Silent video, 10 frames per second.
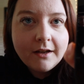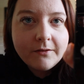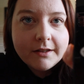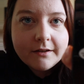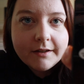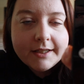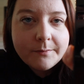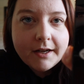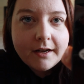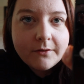with great
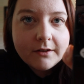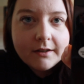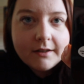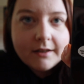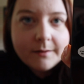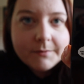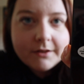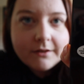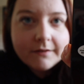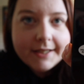power comes
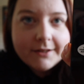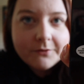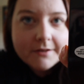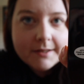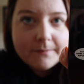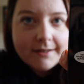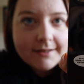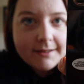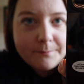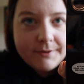great
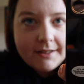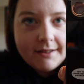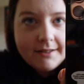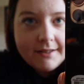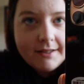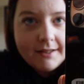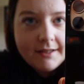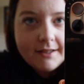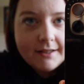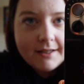
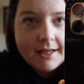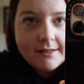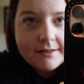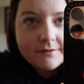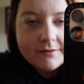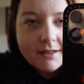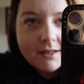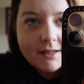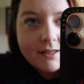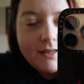responsibility,
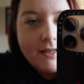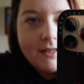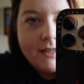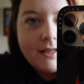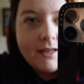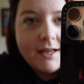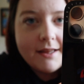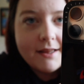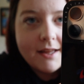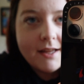Casetify.
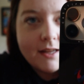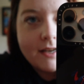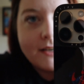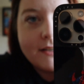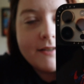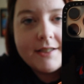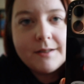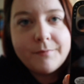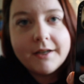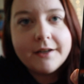And then
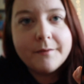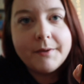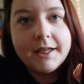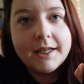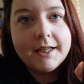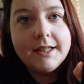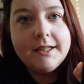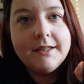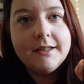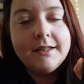
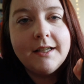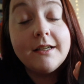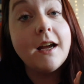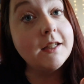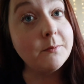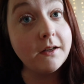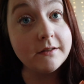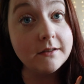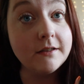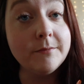Spider-Man, not
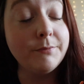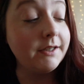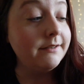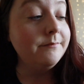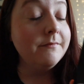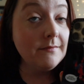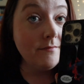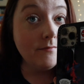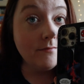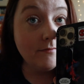sponsored, but
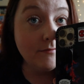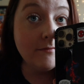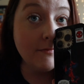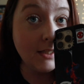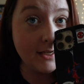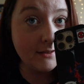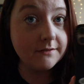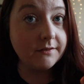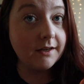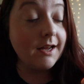
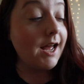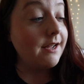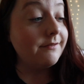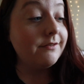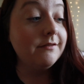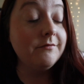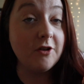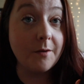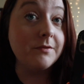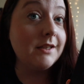Casetify. I've
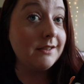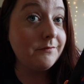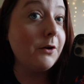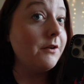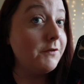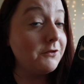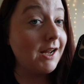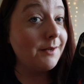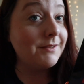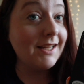dropped this phone a few
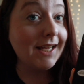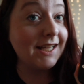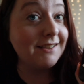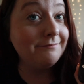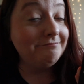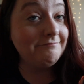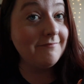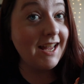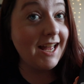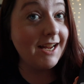times and
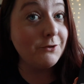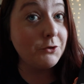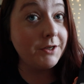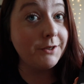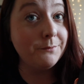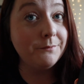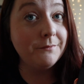I enjoy you.